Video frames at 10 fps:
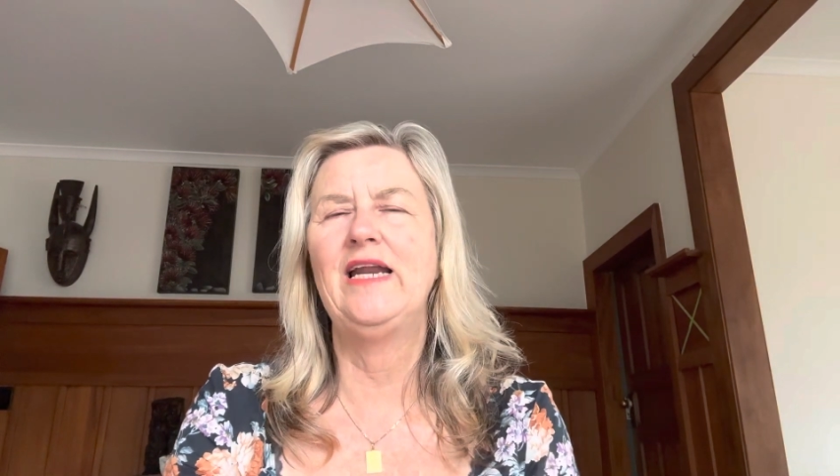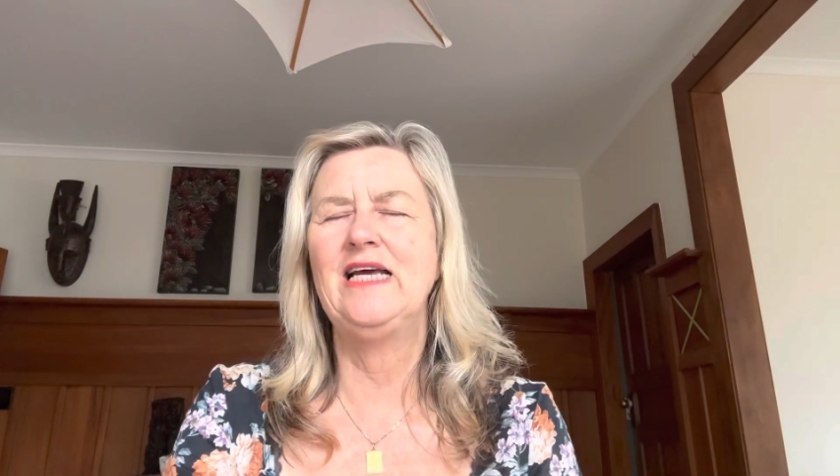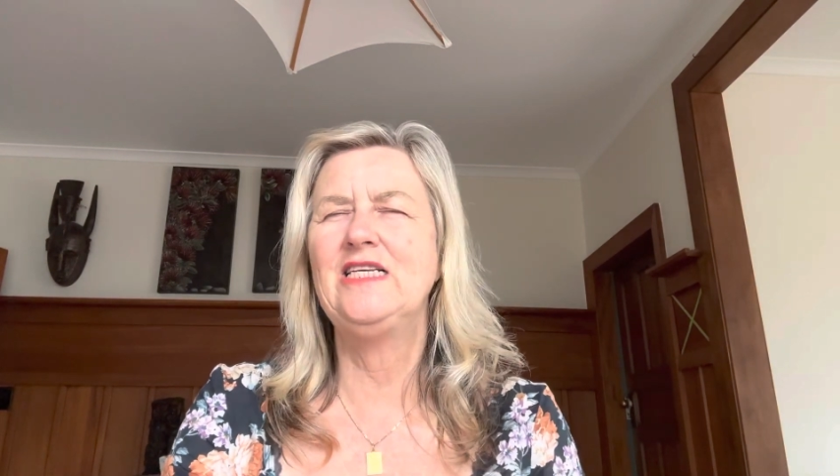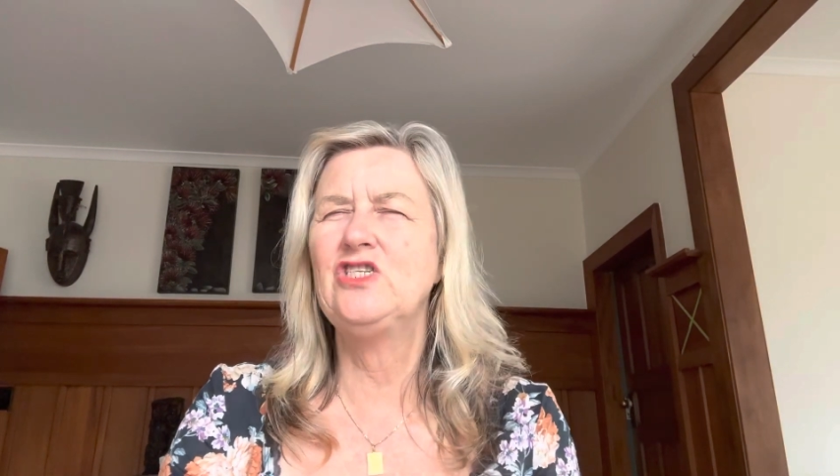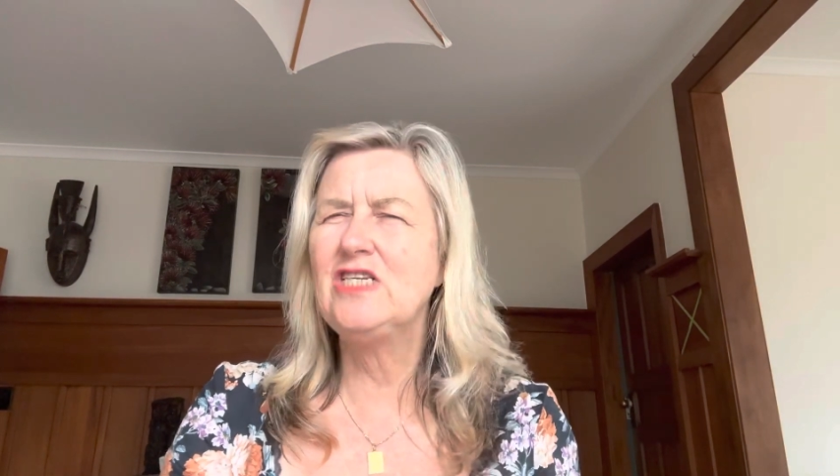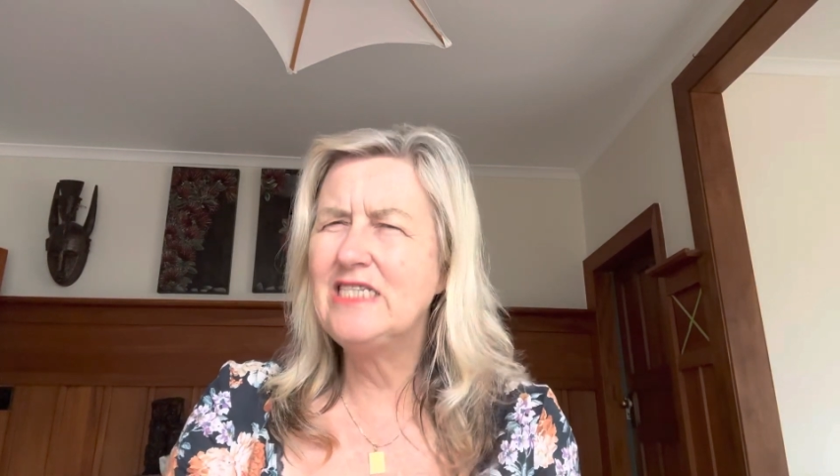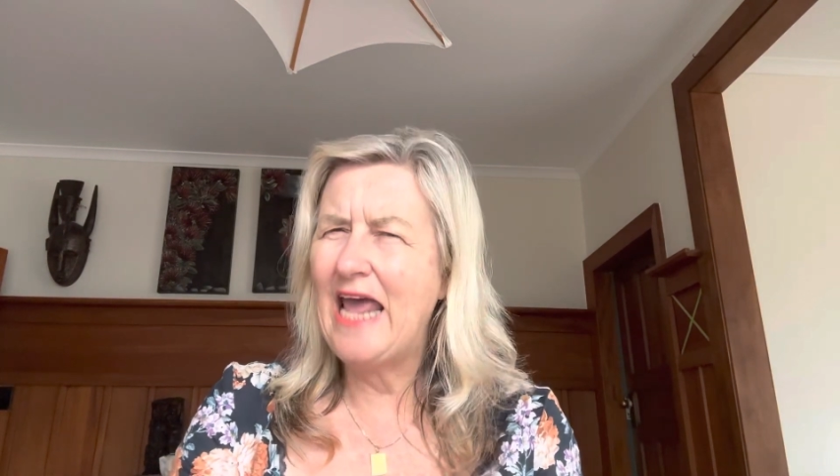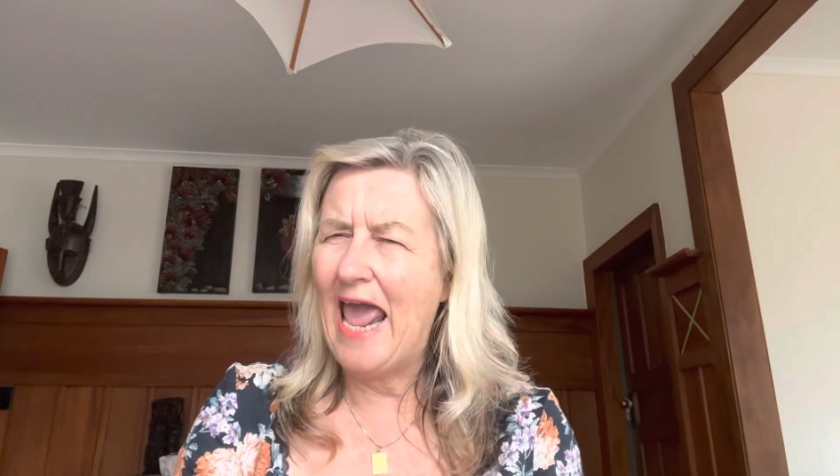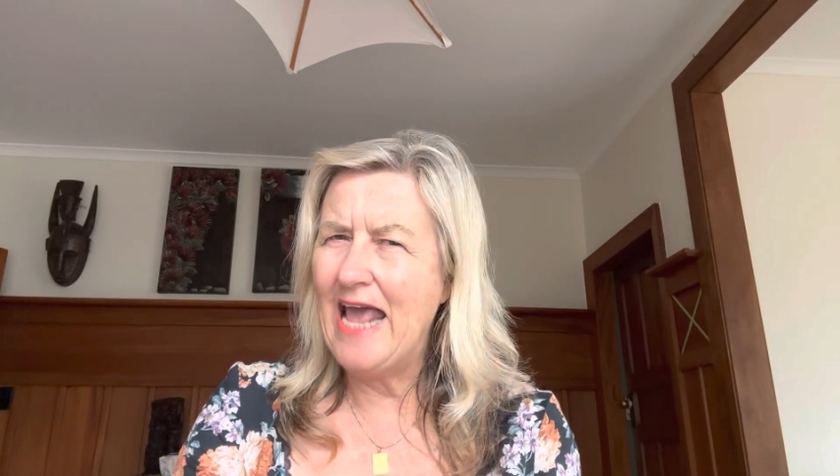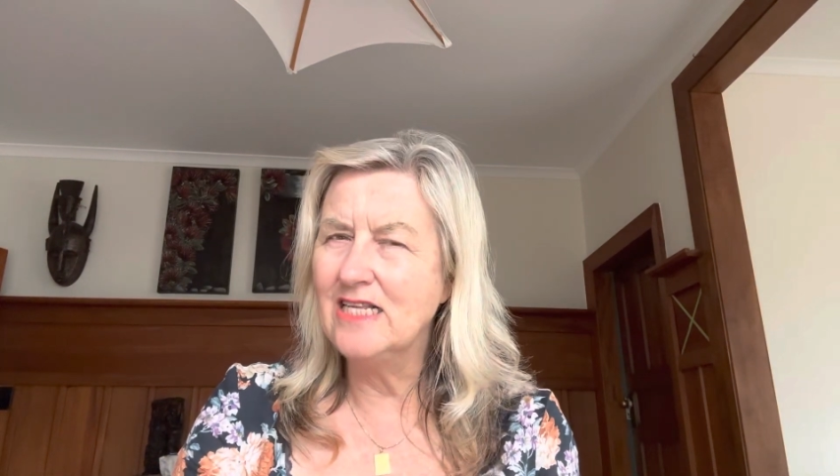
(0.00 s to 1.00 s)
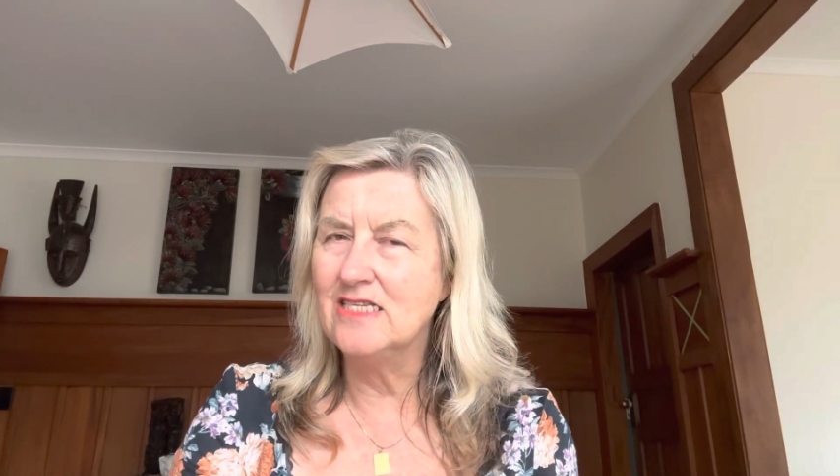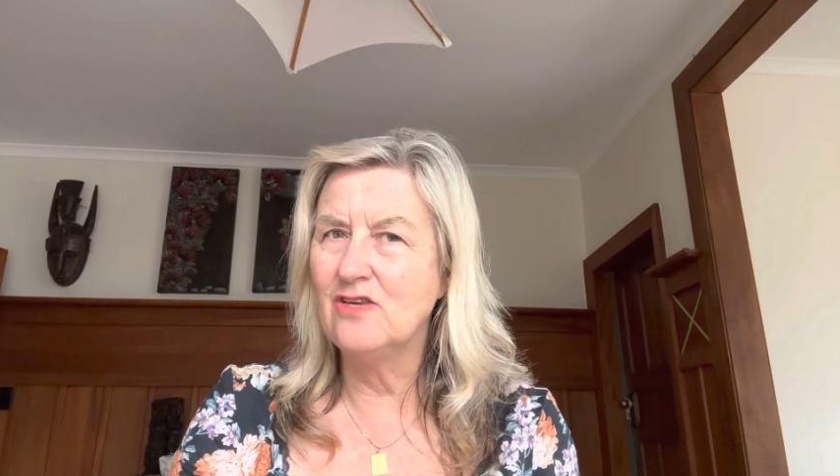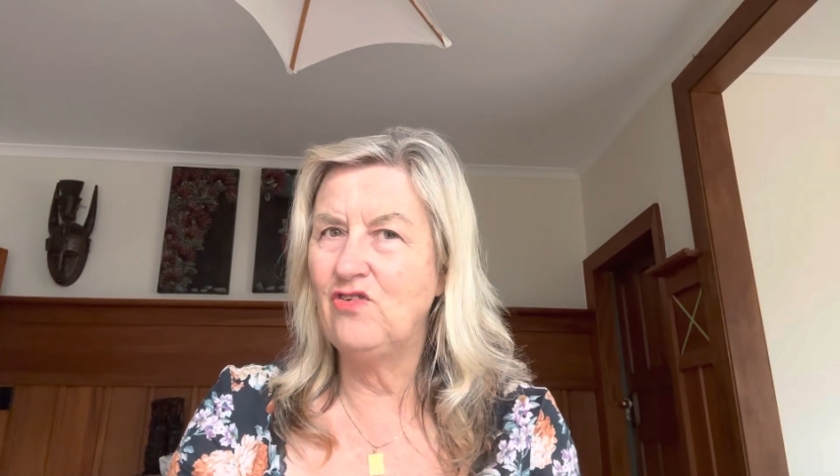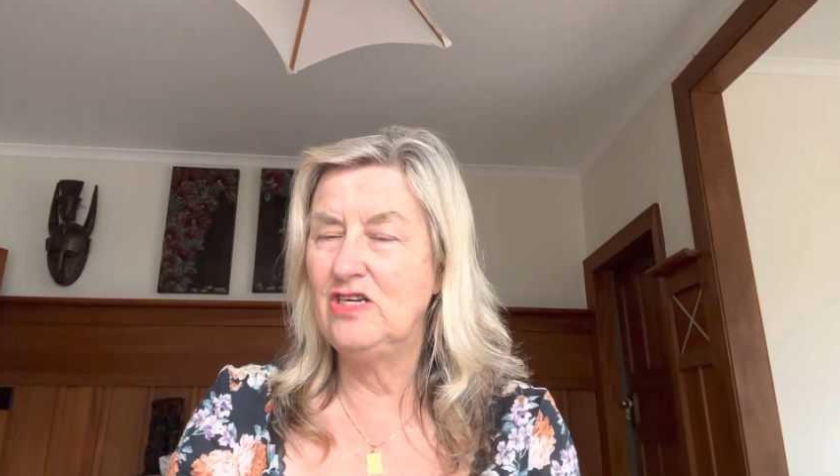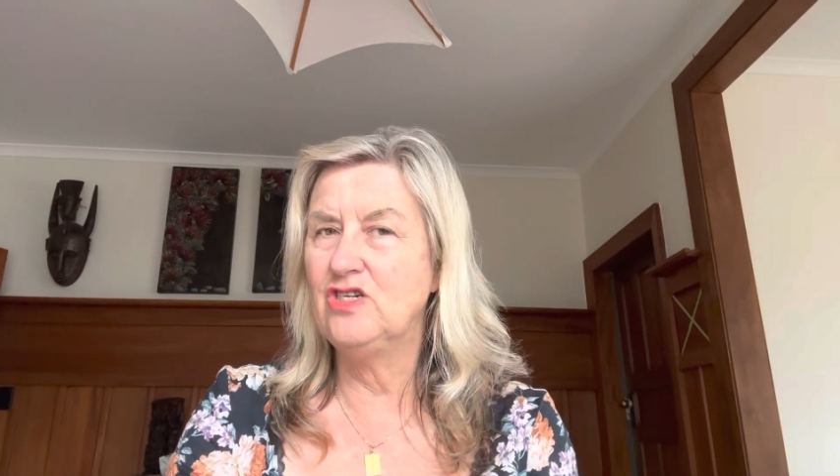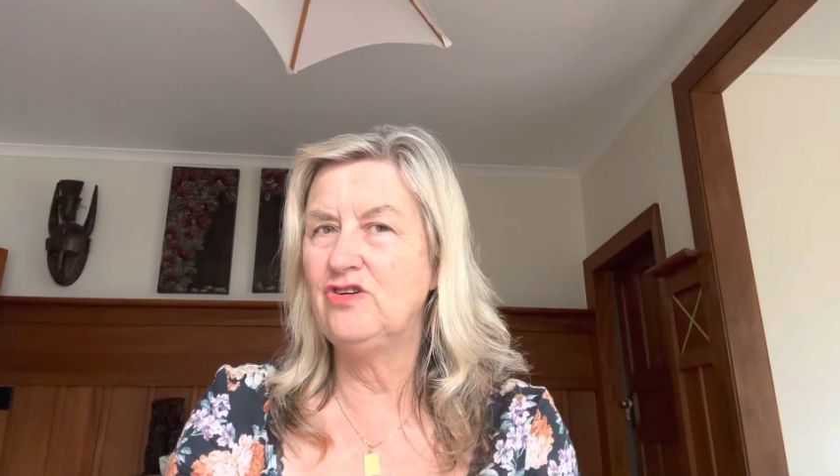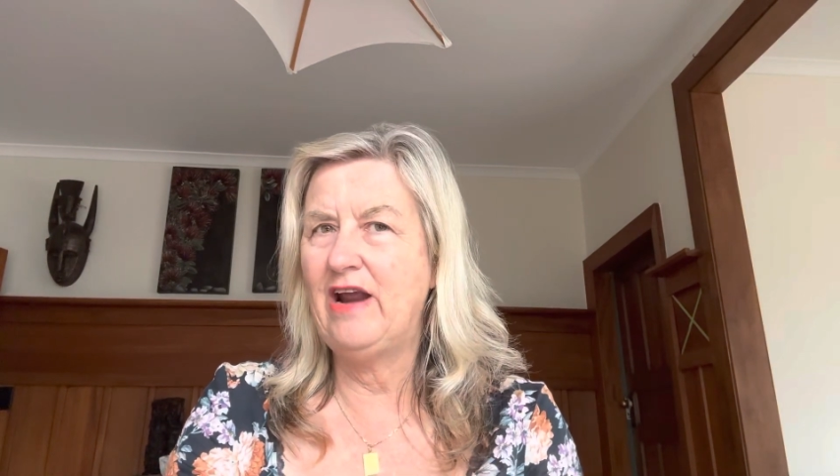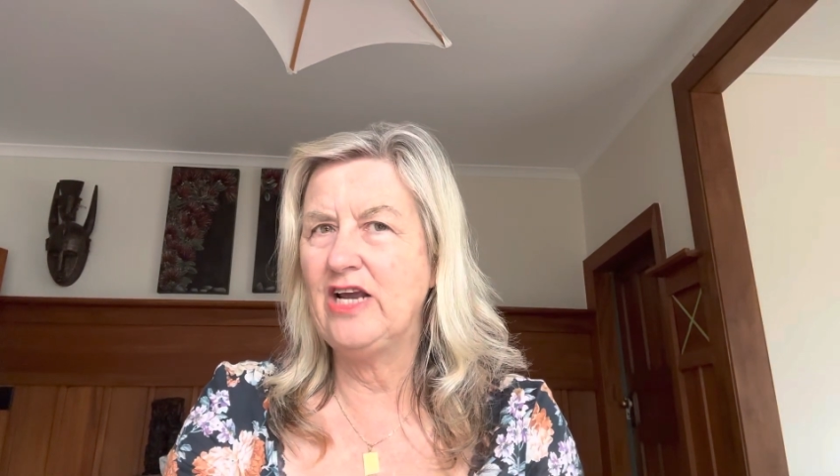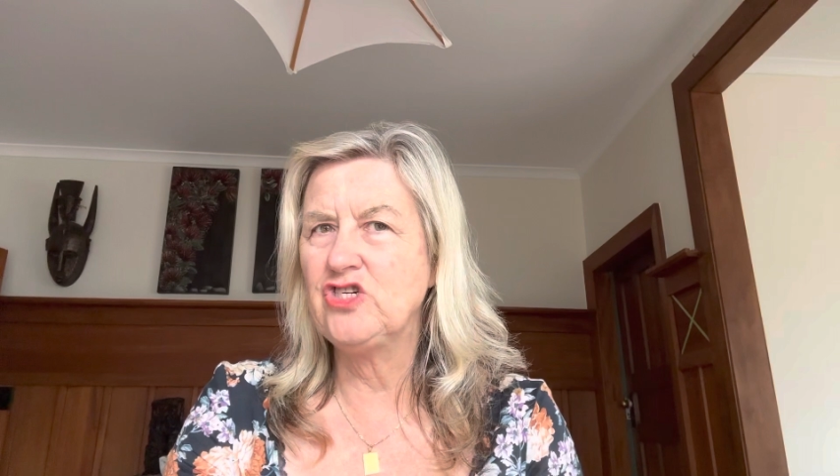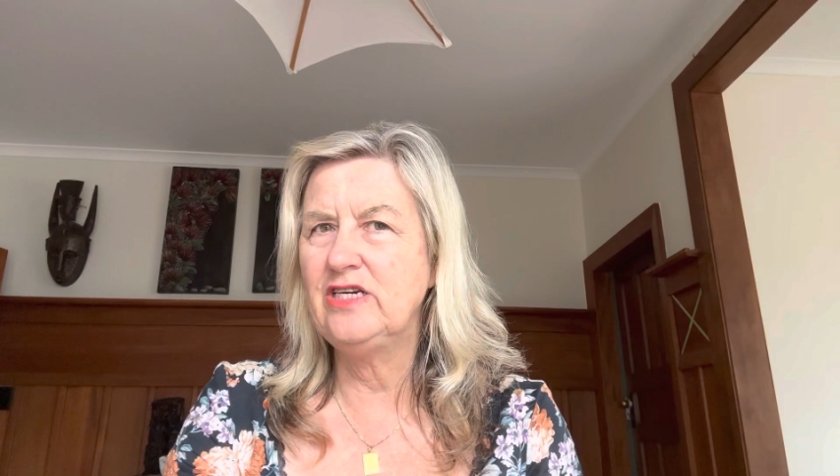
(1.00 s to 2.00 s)
it just adds for
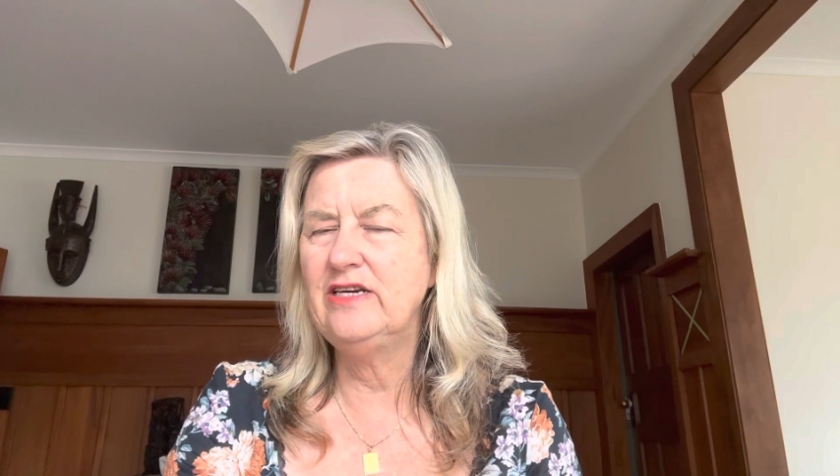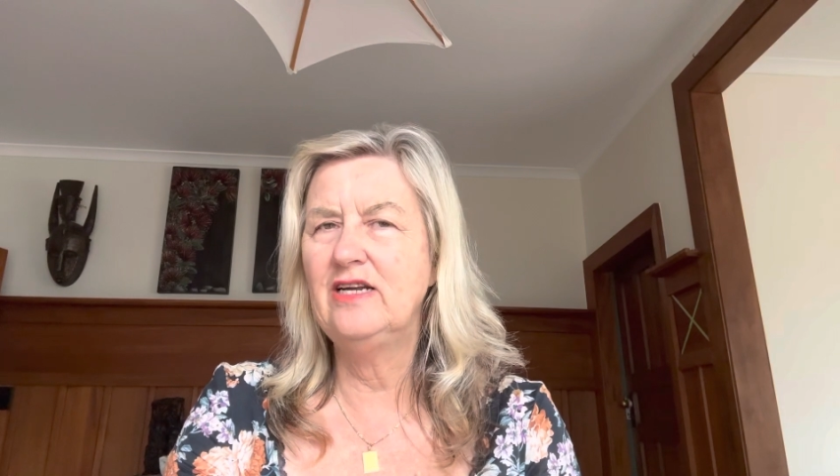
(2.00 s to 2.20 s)
interaction.